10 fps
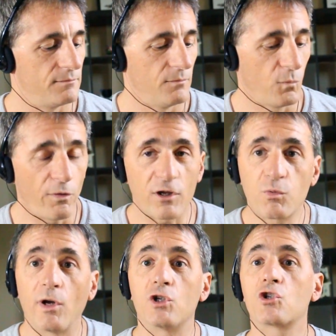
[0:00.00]
Well, that's
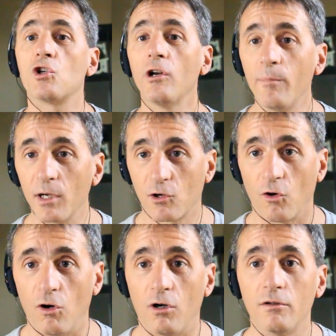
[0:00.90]
what it should have been
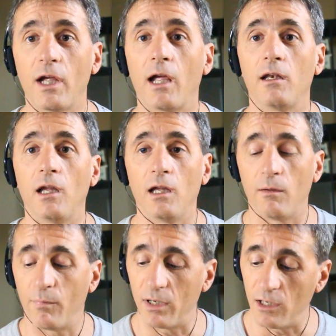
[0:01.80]
called, and
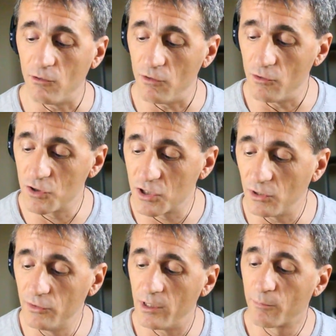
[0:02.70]
but you still
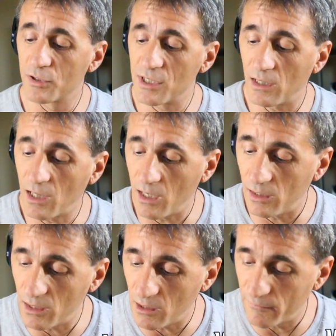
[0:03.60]
didn't present
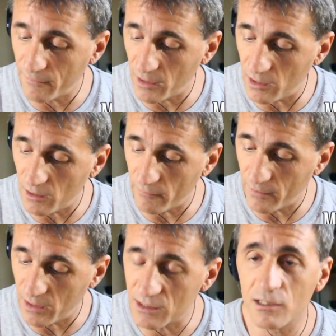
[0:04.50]
anything of
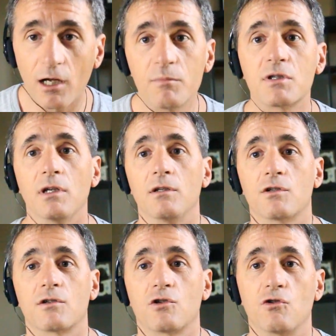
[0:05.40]
any
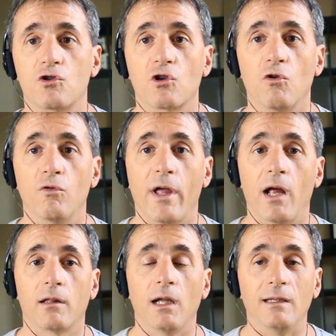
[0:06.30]
substance to show
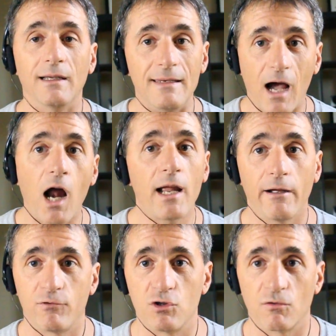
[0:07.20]
that they did not have
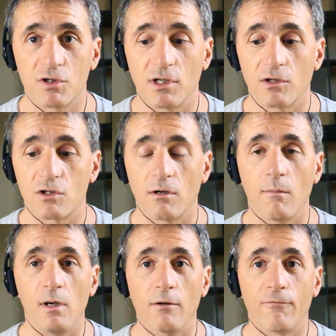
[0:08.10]
jurisdiction. I
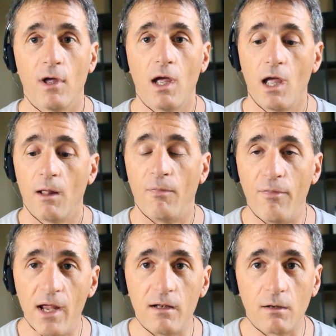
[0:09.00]
mean,
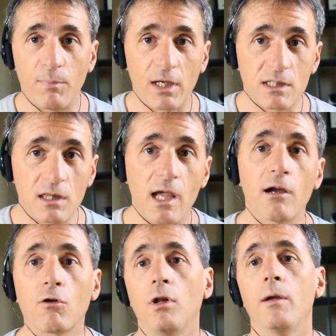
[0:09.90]
because their
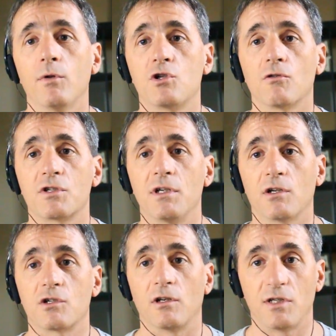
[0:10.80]
claim of
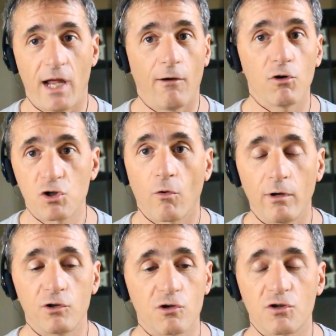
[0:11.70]
jurisdiction, territorial
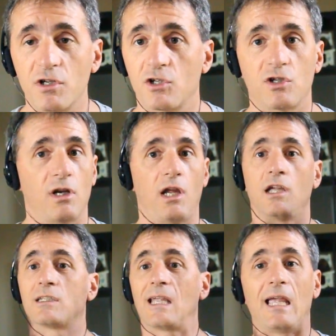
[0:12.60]
jurisdiction,
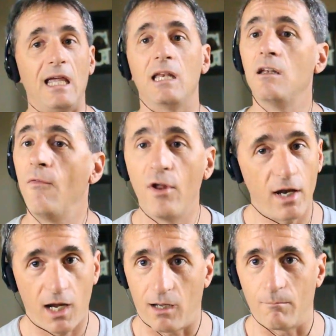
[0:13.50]
it's in the
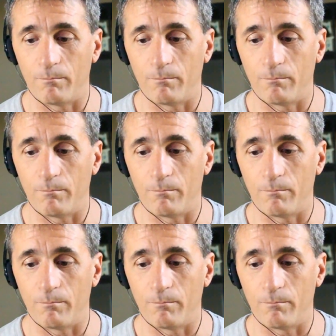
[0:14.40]
name.